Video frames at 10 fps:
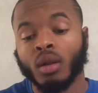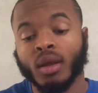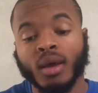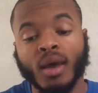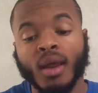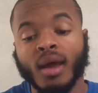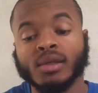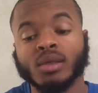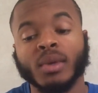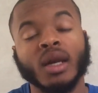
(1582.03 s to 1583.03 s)
they got to
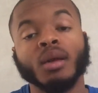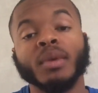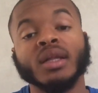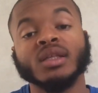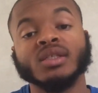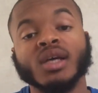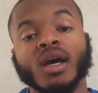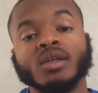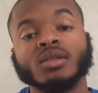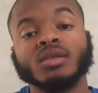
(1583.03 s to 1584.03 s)
have somebody to make these
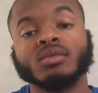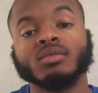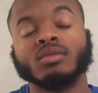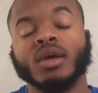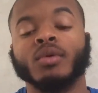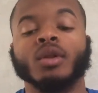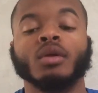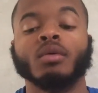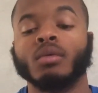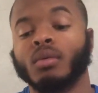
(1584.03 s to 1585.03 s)
shots. They really
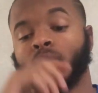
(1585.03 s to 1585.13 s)
do.